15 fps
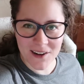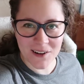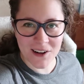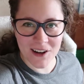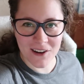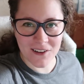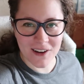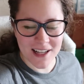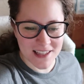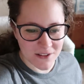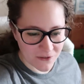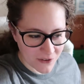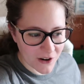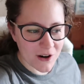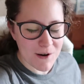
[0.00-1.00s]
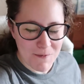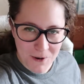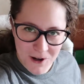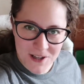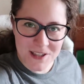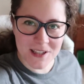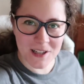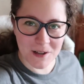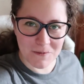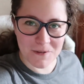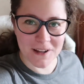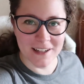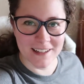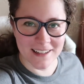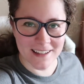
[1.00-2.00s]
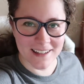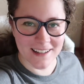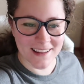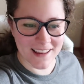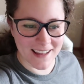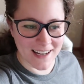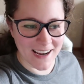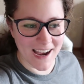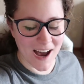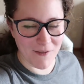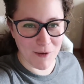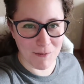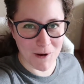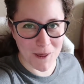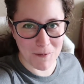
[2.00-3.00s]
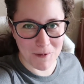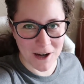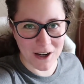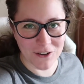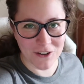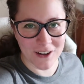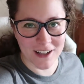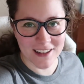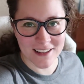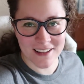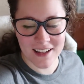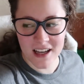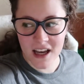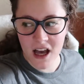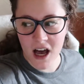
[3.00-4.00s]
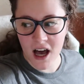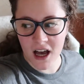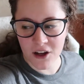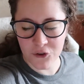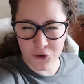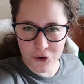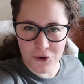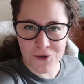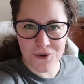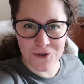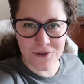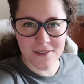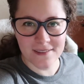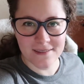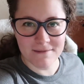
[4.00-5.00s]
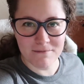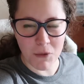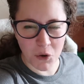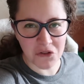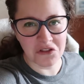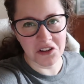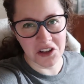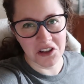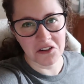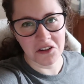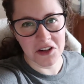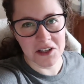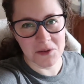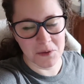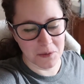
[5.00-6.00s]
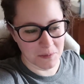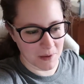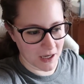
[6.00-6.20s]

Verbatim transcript: don't know. It's a very personal opinion that I have about the Patriots. Uh, Drew mostly agrees with